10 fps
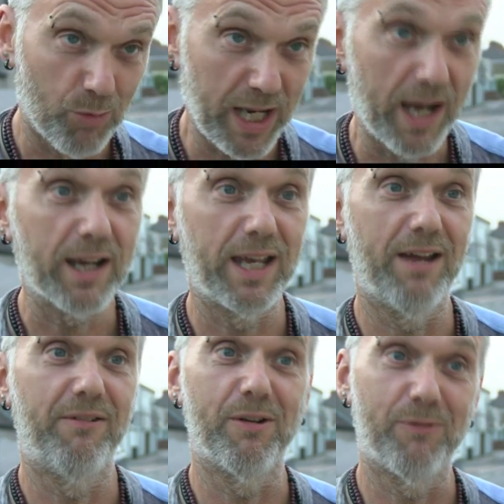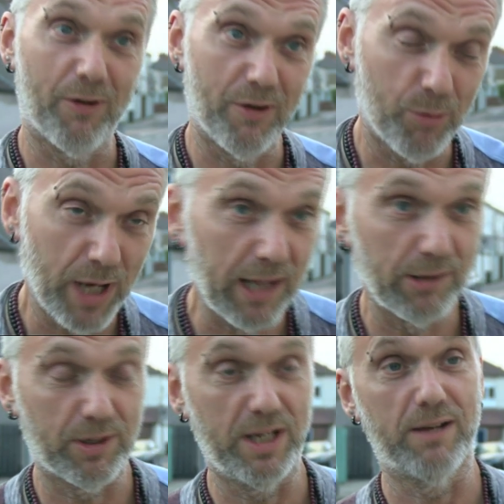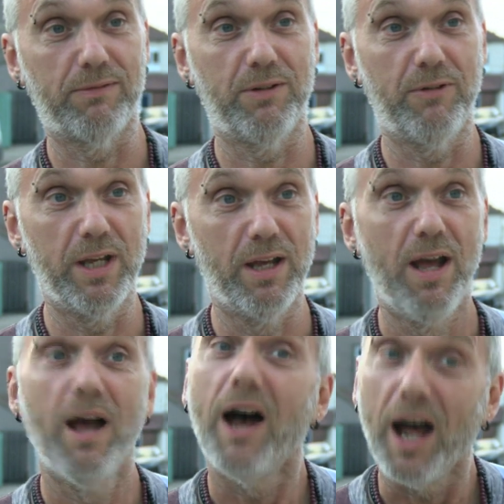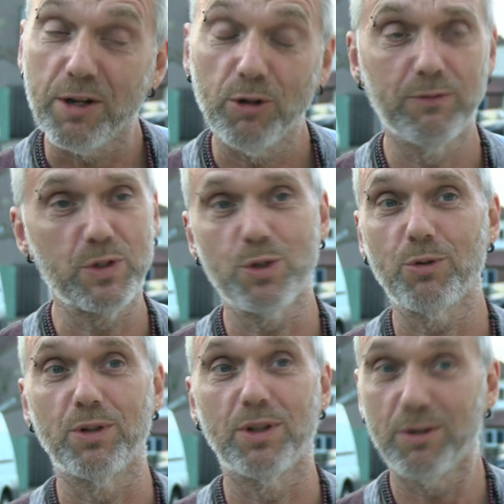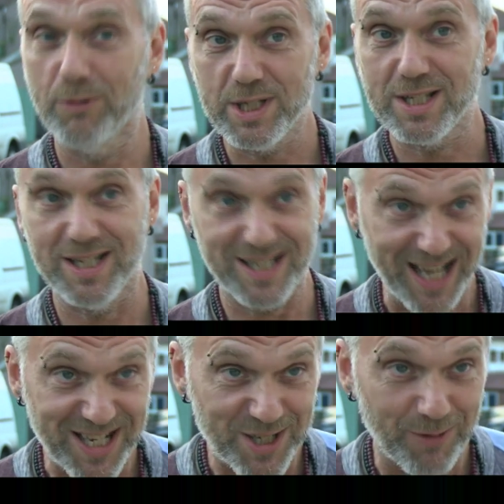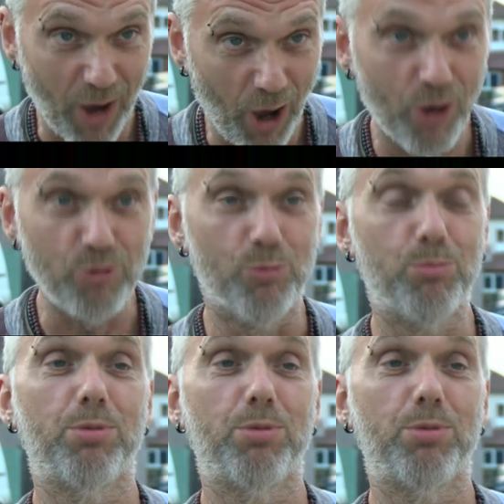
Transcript: we are caring for it, we are looking after it, and all of a sudden there is this sense of hope.